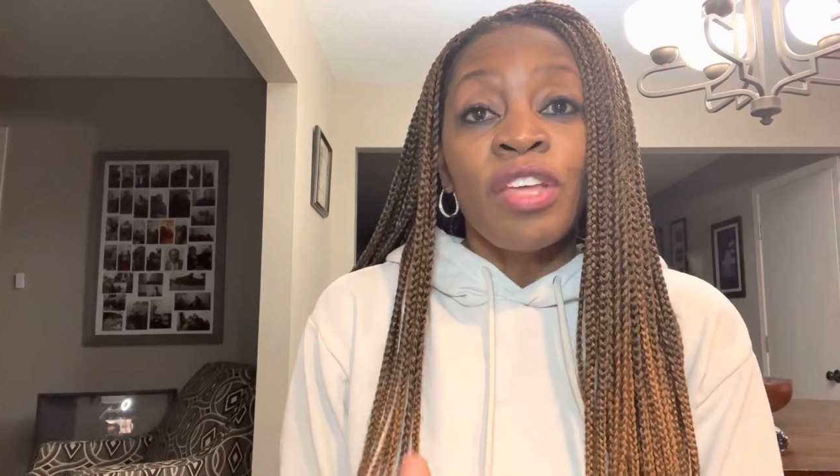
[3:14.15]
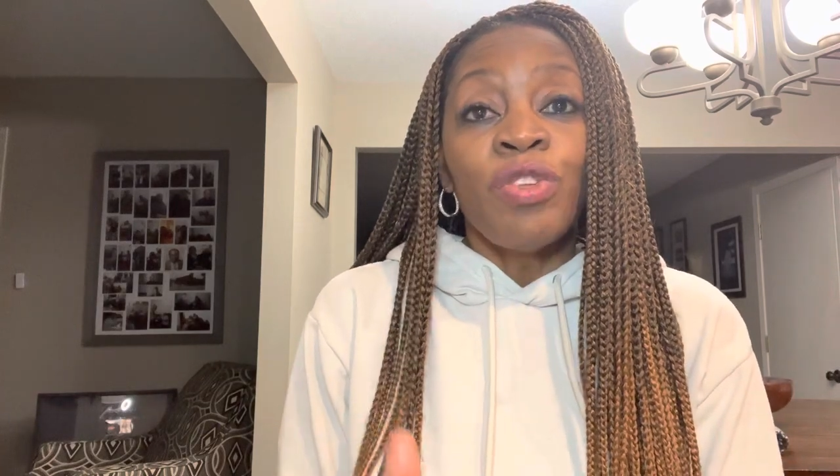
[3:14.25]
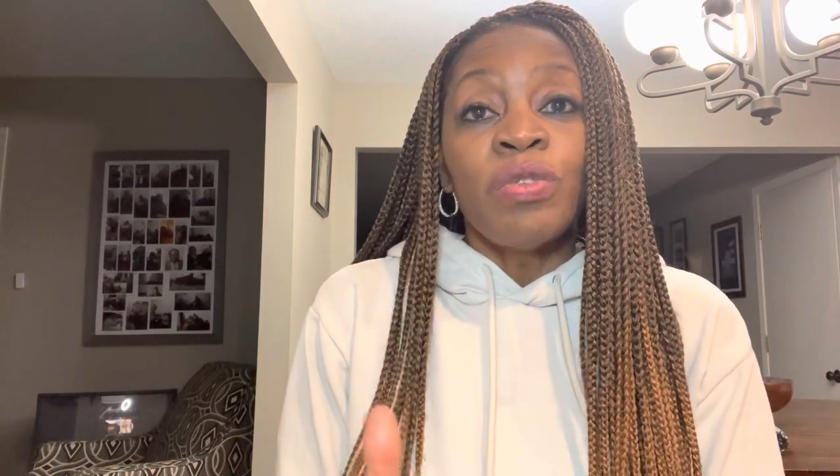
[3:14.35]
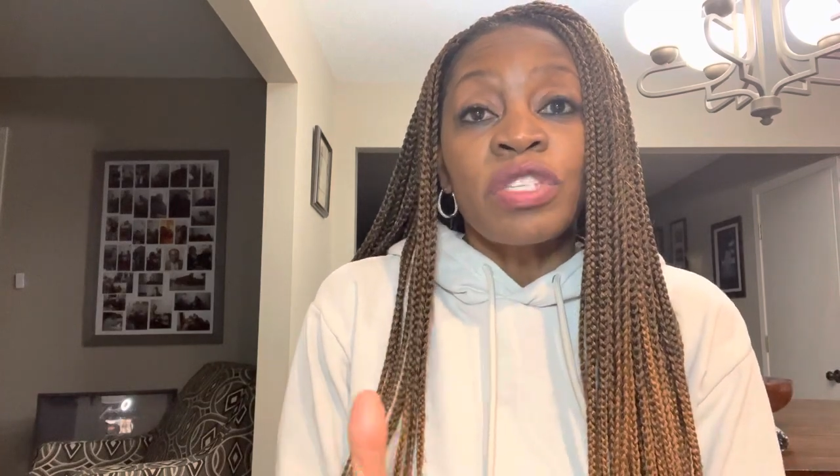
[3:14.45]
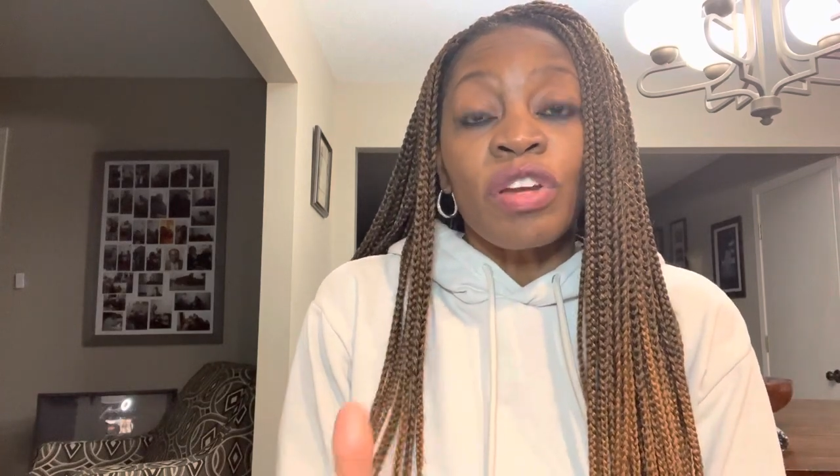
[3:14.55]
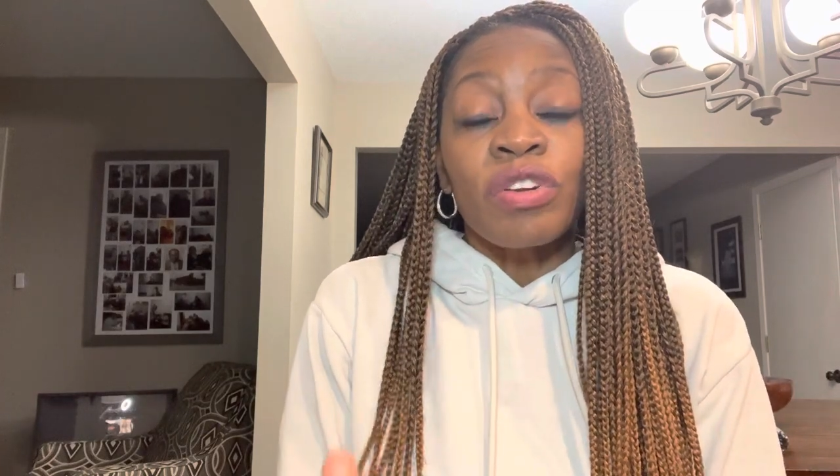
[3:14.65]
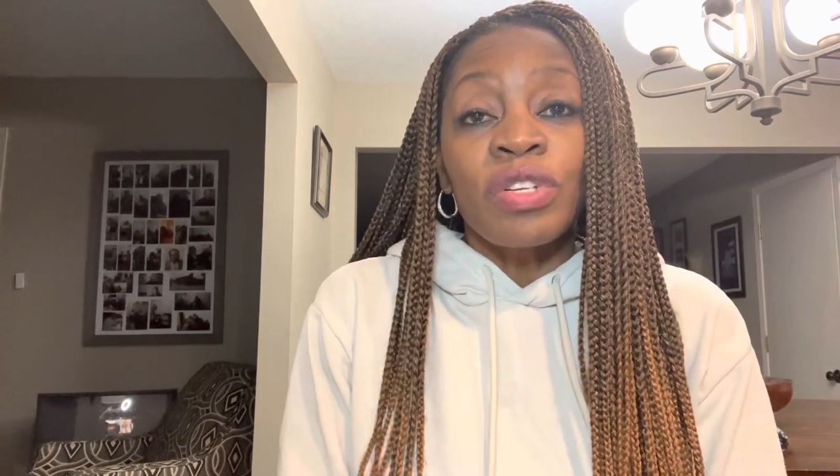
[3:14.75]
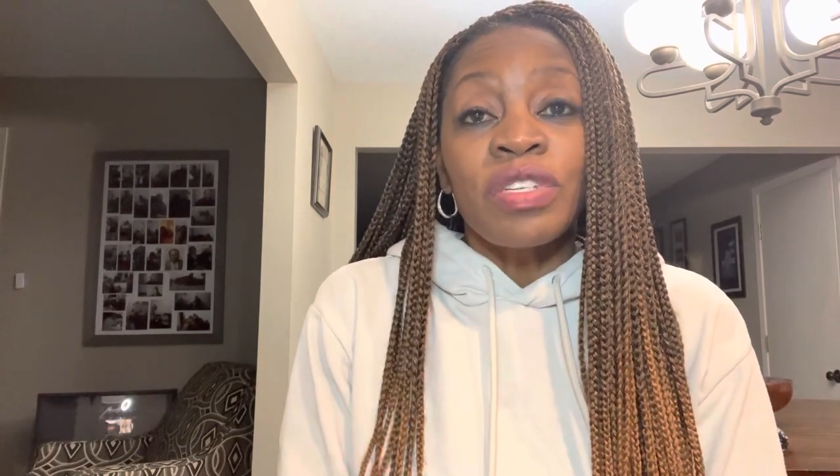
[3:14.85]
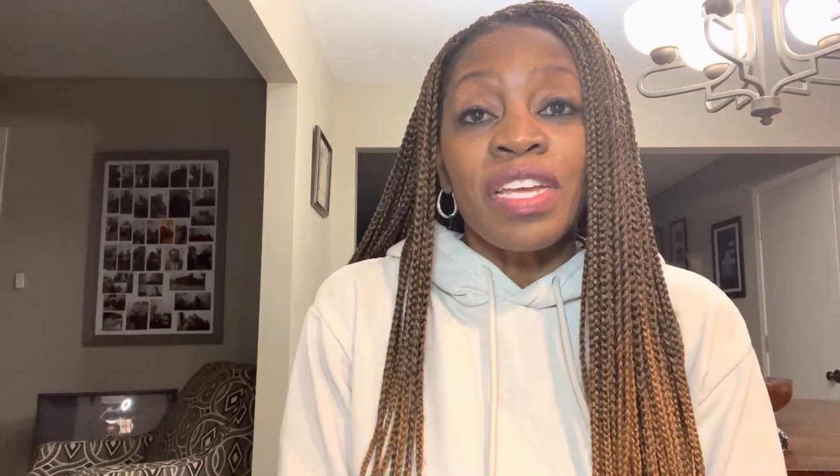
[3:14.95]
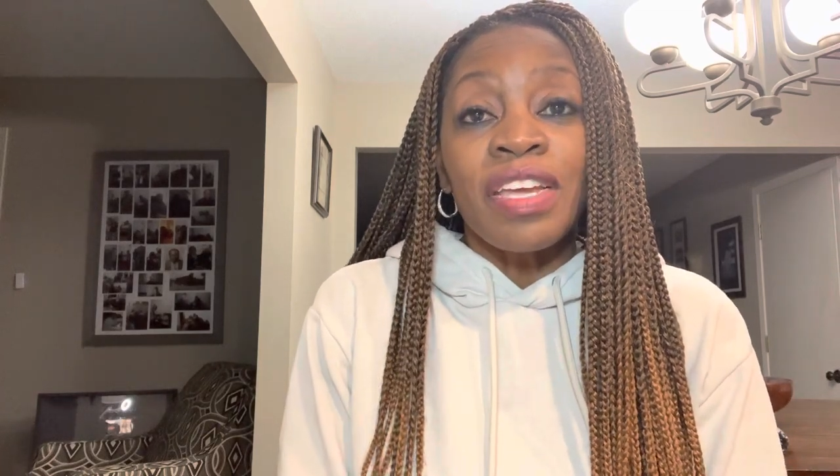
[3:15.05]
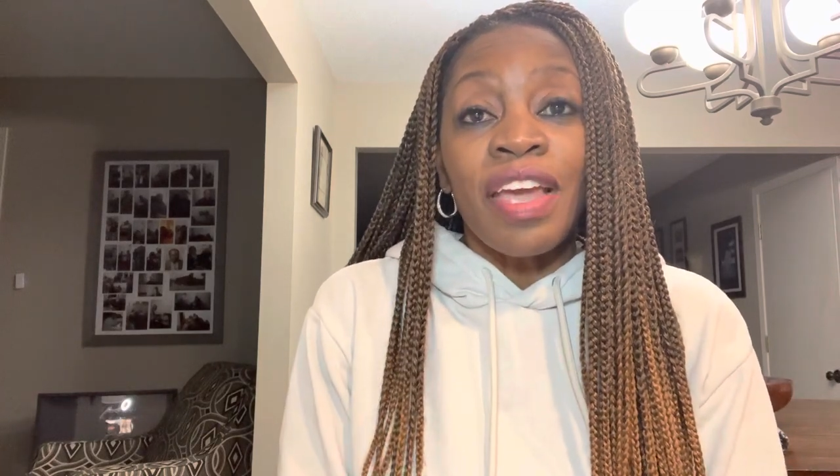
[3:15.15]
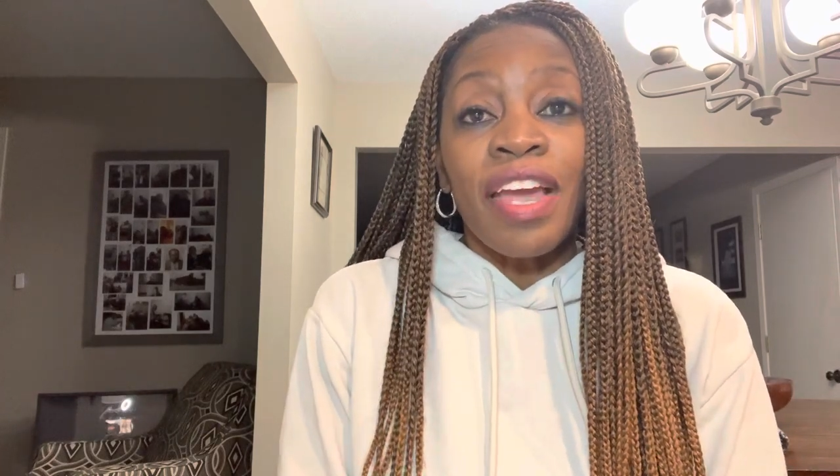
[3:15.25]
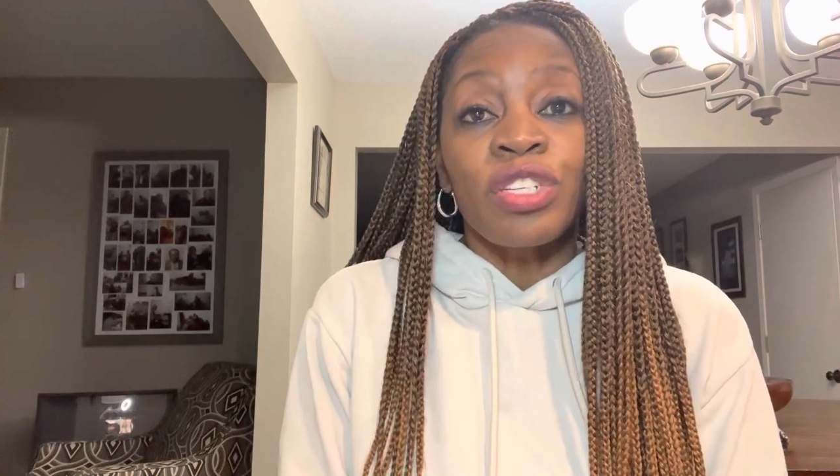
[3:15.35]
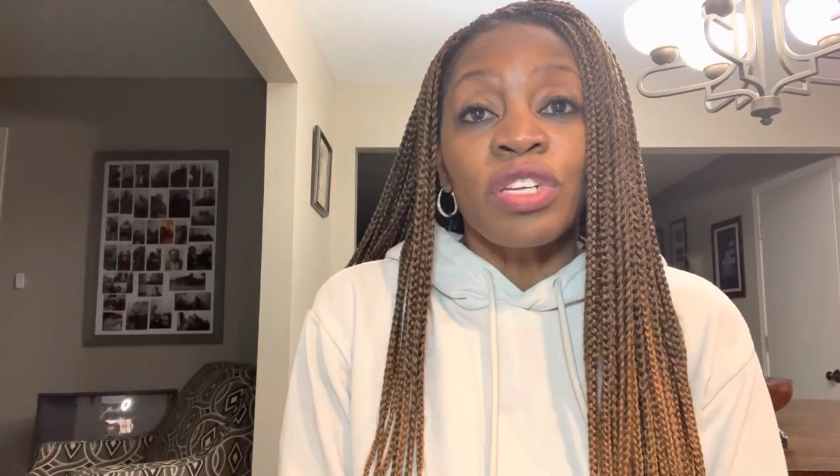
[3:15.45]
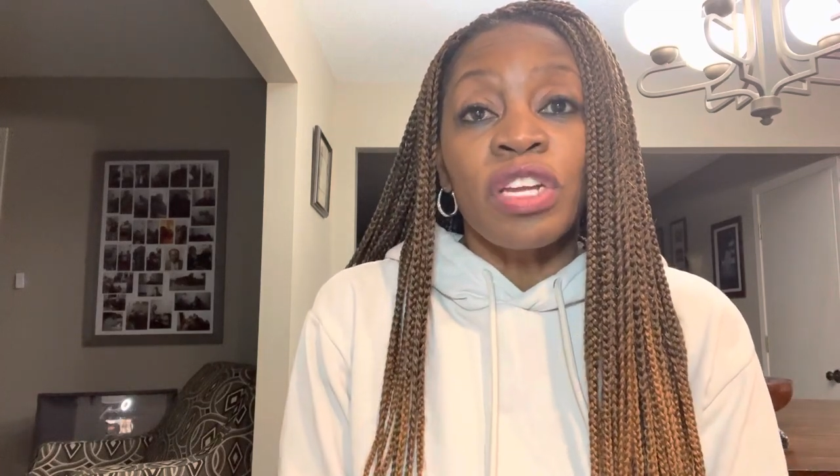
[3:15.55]
you start to take
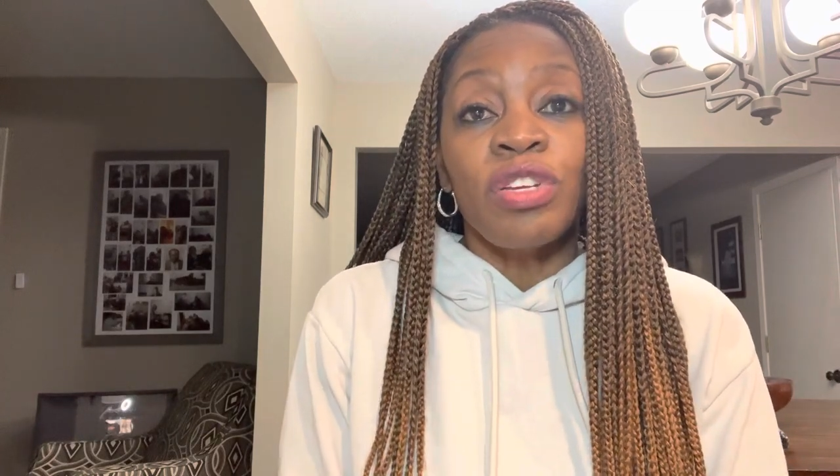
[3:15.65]
action,